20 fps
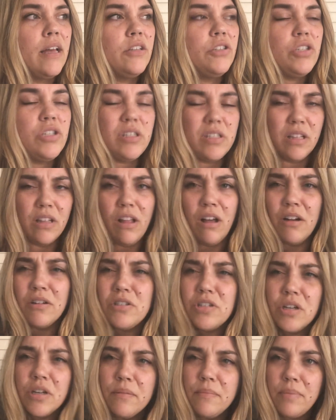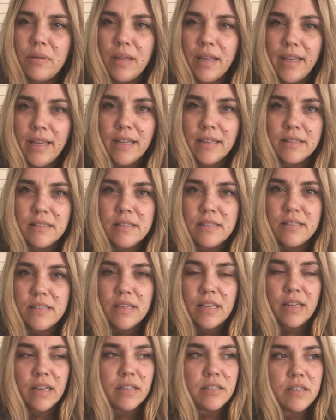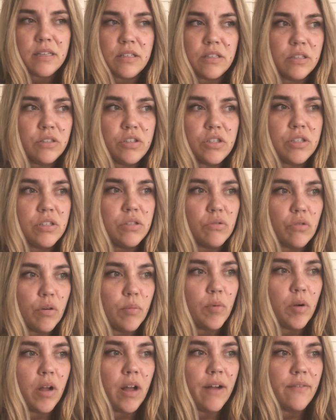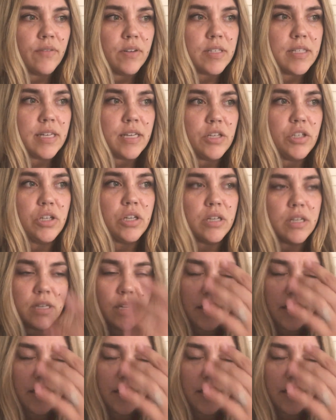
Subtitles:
just long-term plans, and it's in just normal conversation, and